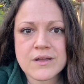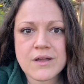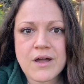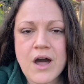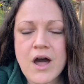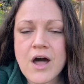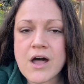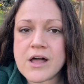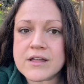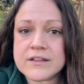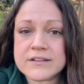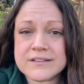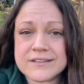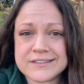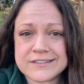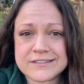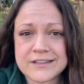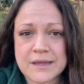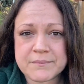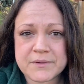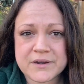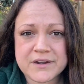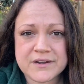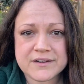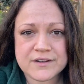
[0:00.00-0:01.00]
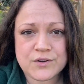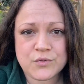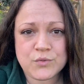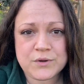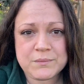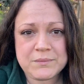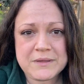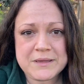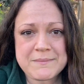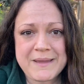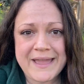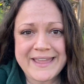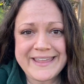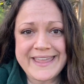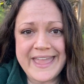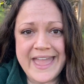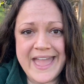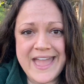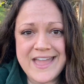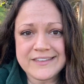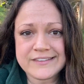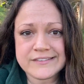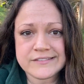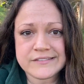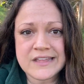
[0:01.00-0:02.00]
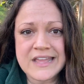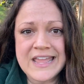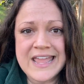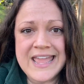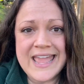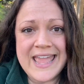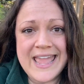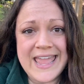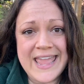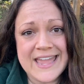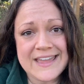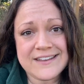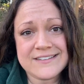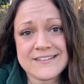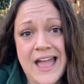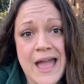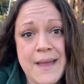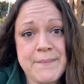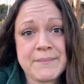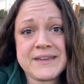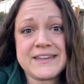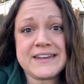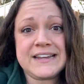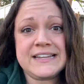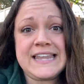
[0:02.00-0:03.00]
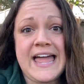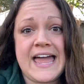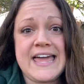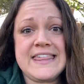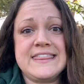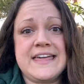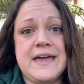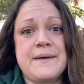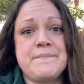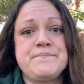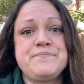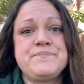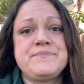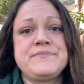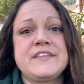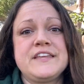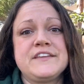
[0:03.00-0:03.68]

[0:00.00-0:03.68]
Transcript: all summer would be my guess, and I'm gonna let them.